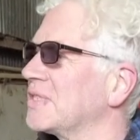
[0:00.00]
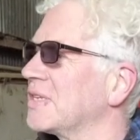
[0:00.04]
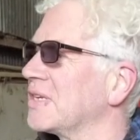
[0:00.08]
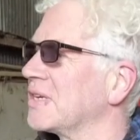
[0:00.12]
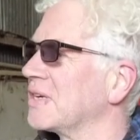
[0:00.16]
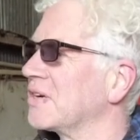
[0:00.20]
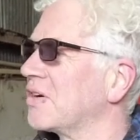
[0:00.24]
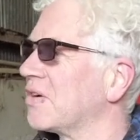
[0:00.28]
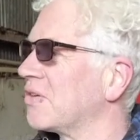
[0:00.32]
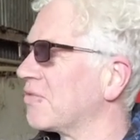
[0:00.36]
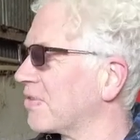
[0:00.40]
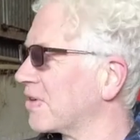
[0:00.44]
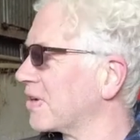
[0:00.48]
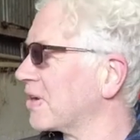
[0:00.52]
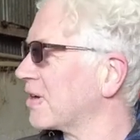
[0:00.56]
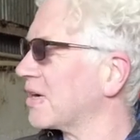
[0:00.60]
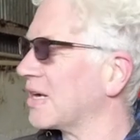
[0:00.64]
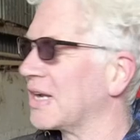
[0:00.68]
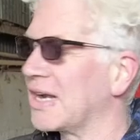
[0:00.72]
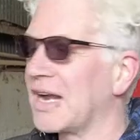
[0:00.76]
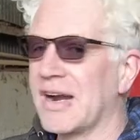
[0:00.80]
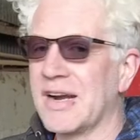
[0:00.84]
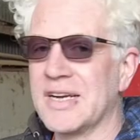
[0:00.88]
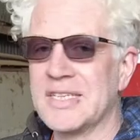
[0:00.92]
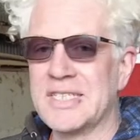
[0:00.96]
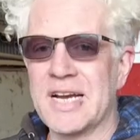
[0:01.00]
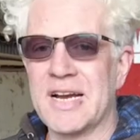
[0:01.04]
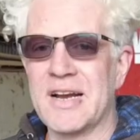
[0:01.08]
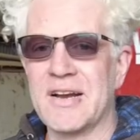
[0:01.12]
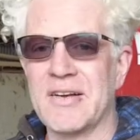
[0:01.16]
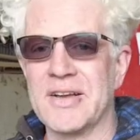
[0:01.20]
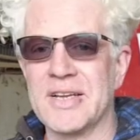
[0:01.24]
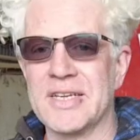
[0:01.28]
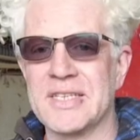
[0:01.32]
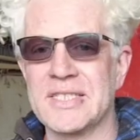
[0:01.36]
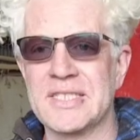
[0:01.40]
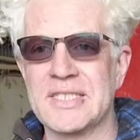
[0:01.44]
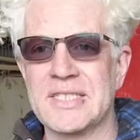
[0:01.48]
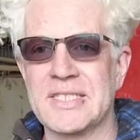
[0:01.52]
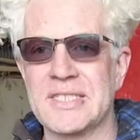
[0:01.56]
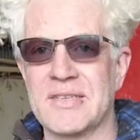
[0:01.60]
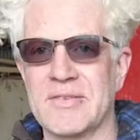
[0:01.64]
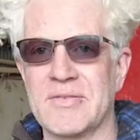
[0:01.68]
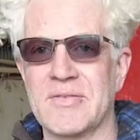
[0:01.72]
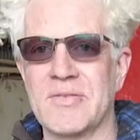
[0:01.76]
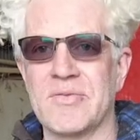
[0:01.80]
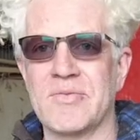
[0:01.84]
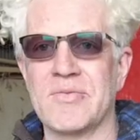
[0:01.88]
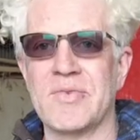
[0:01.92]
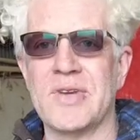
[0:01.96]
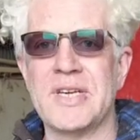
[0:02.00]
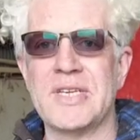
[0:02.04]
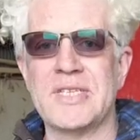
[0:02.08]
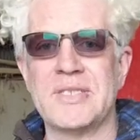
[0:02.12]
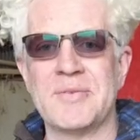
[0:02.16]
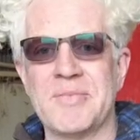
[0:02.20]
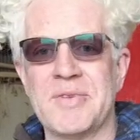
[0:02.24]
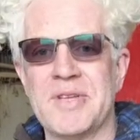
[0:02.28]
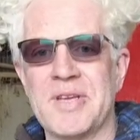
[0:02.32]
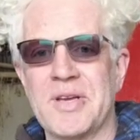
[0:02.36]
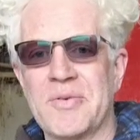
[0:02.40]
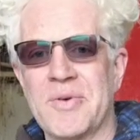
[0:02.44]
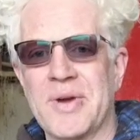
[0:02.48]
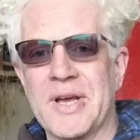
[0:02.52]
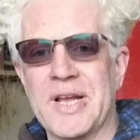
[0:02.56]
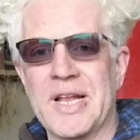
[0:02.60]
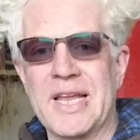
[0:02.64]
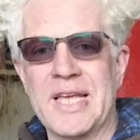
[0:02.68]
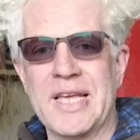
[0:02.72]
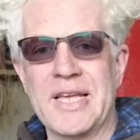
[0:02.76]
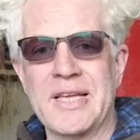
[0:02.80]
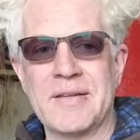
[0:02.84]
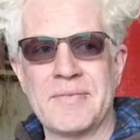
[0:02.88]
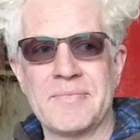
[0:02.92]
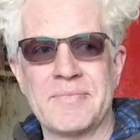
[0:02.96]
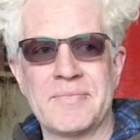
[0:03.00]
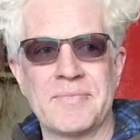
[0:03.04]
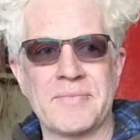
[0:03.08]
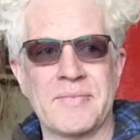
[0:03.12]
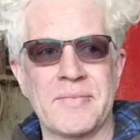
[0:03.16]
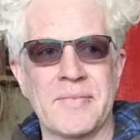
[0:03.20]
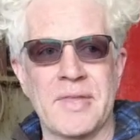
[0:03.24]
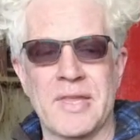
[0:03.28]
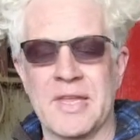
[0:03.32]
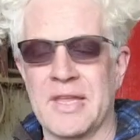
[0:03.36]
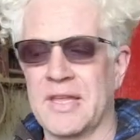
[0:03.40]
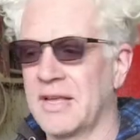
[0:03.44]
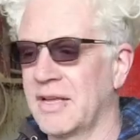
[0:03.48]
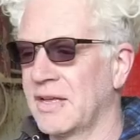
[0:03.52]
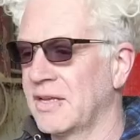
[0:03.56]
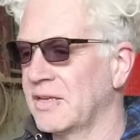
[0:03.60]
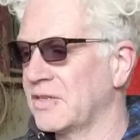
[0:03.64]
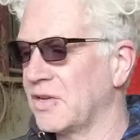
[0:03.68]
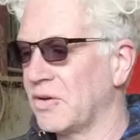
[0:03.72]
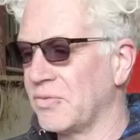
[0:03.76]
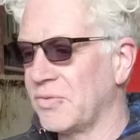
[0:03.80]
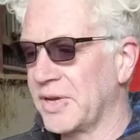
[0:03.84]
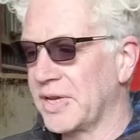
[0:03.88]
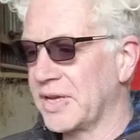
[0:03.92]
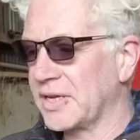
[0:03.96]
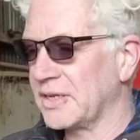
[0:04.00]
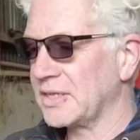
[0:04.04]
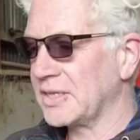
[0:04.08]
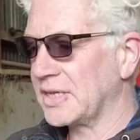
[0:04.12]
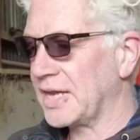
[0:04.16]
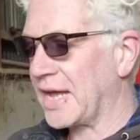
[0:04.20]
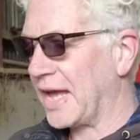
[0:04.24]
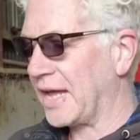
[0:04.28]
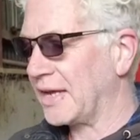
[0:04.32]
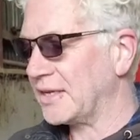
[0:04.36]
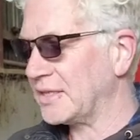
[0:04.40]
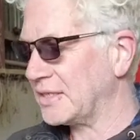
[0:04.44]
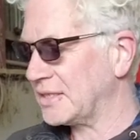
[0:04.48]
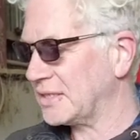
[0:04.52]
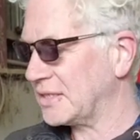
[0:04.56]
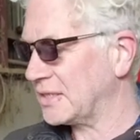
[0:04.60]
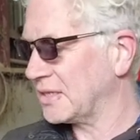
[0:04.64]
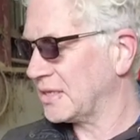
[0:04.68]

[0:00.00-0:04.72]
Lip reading: to cover large areas reasonably quickly. So we can get,